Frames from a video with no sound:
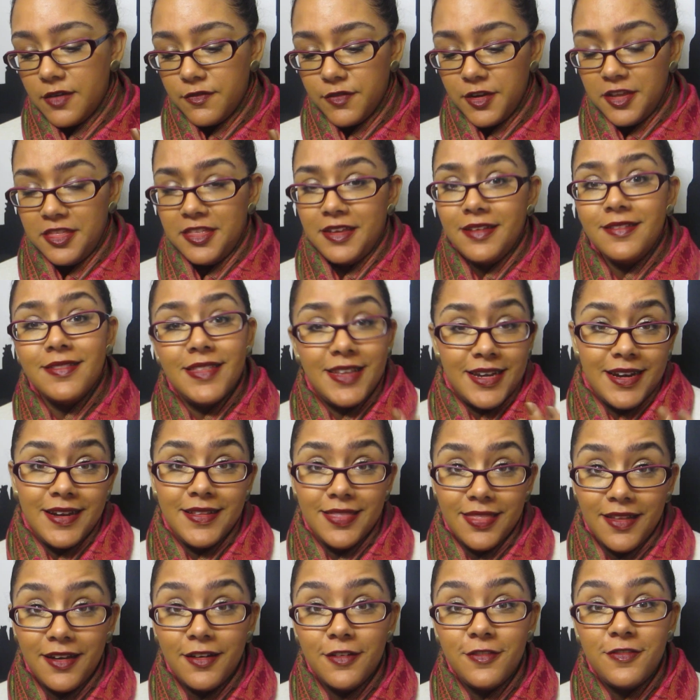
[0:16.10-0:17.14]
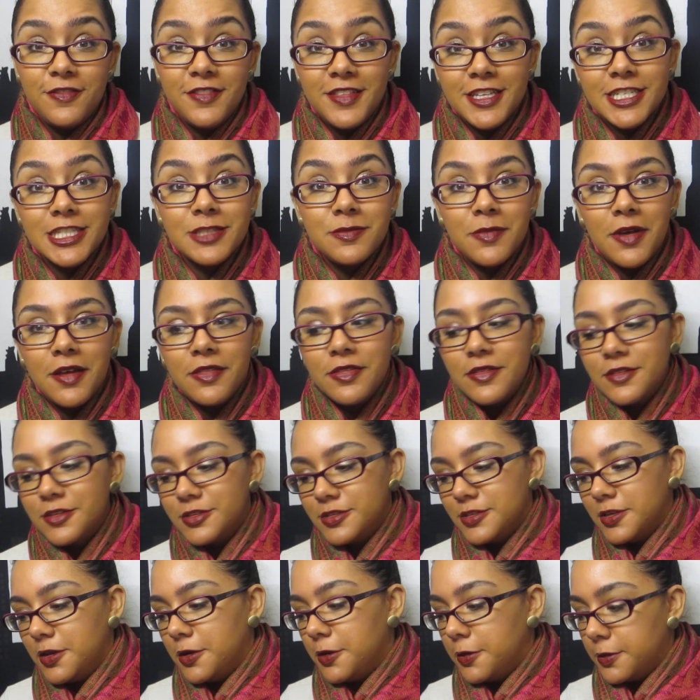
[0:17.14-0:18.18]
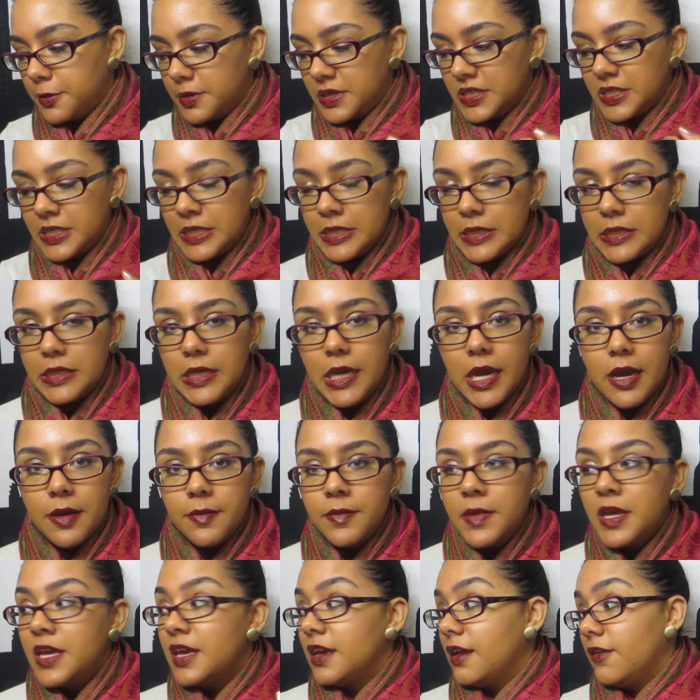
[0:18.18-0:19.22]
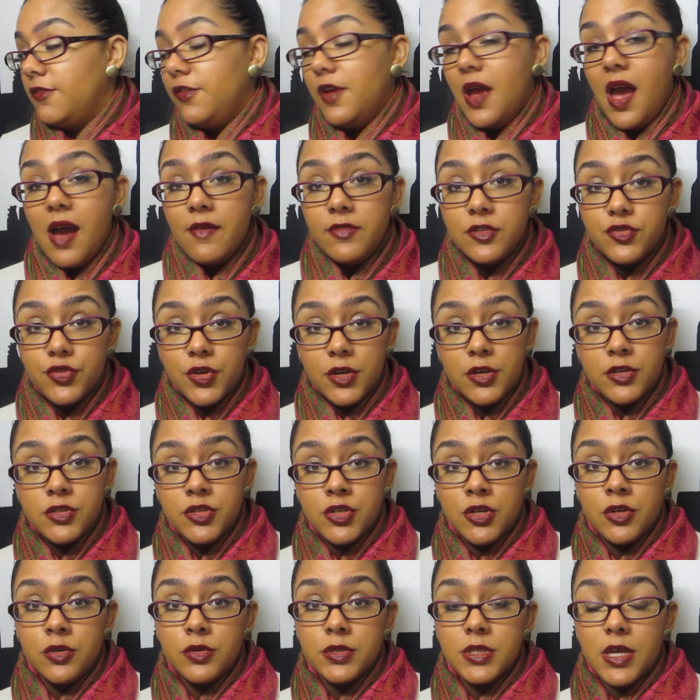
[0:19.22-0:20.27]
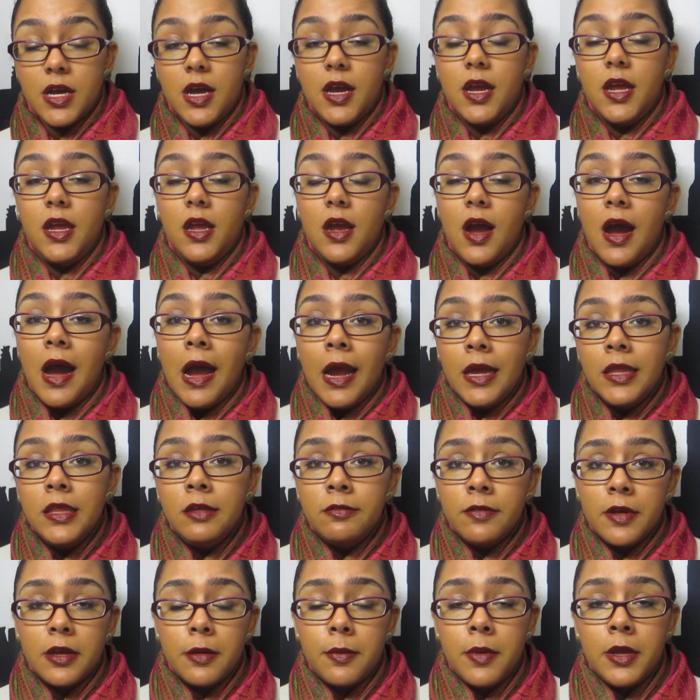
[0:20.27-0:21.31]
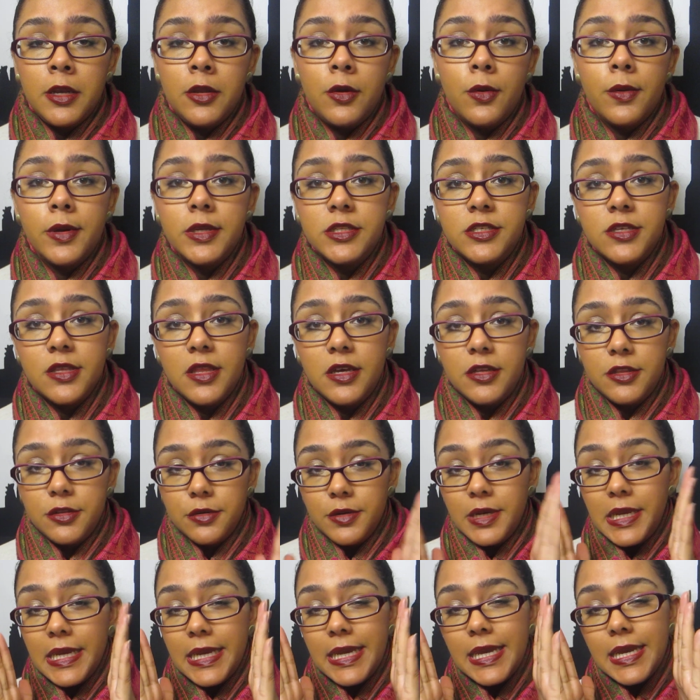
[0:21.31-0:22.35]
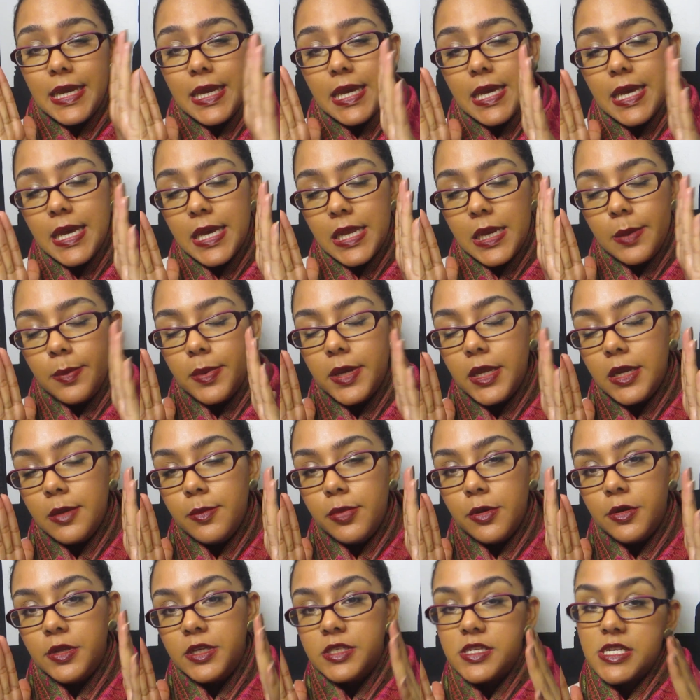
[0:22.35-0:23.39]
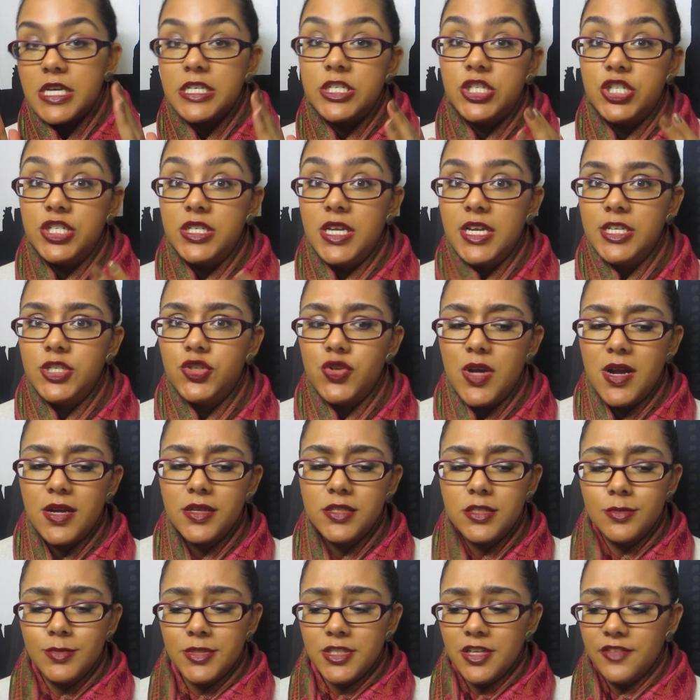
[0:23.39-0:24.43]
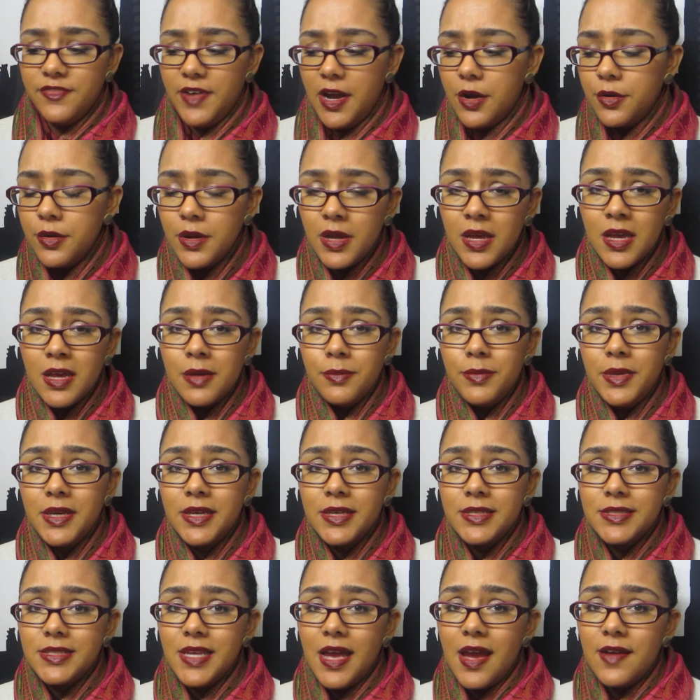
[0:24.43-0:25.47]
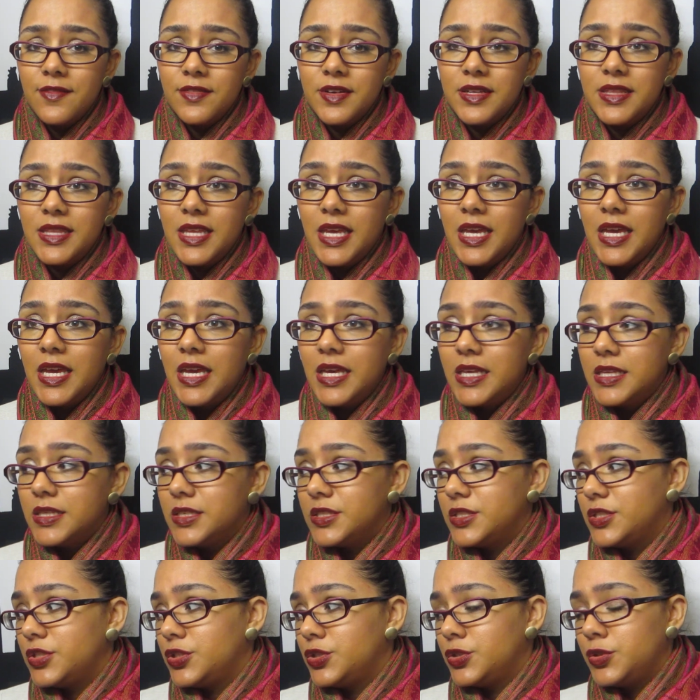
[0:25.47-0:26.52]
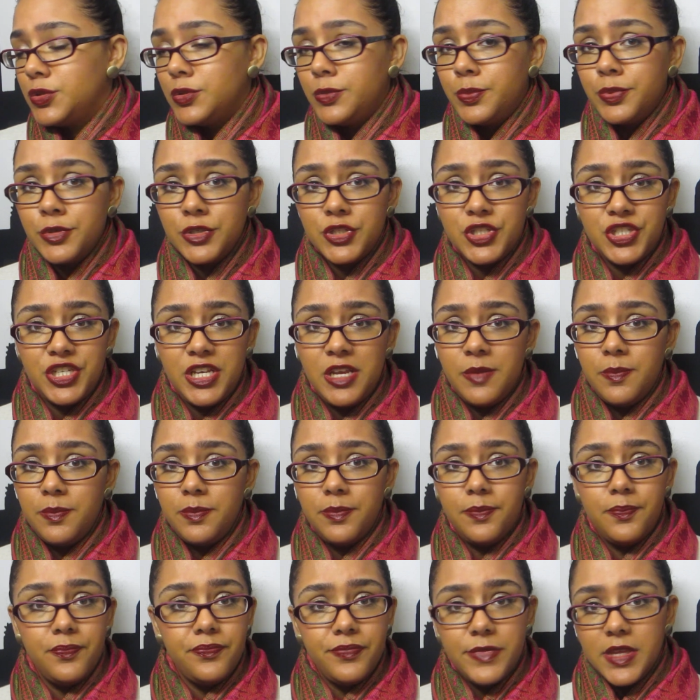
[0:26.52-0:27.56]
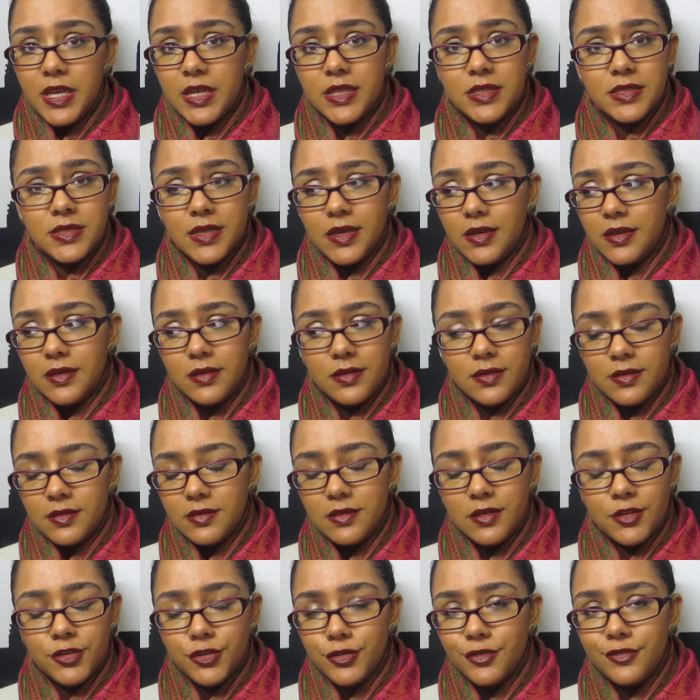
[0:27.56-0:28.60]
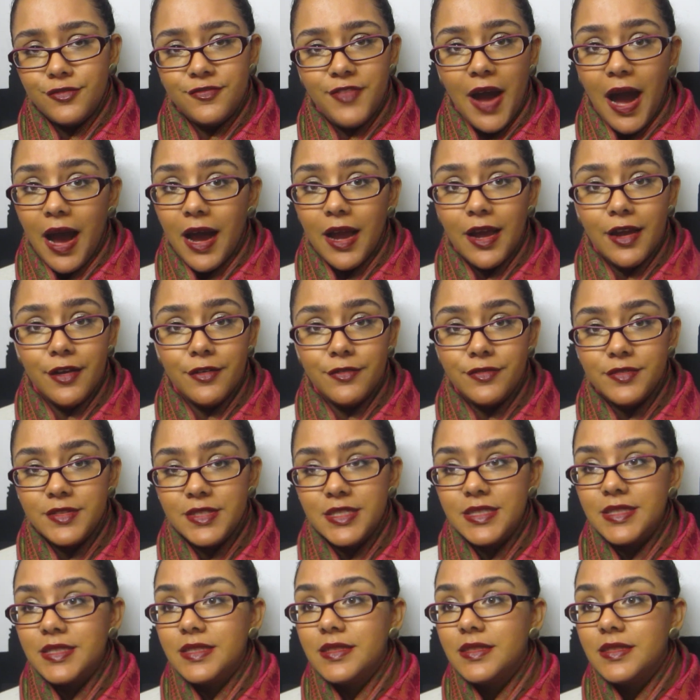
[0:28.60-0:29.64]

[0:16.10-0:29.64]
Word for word: everything that I love this month, so yeah. If you have a Trader Joe's, I highly recommend going to like their itty bitty beauty section and trying some stuff out because everything is super cheap. It's like under five to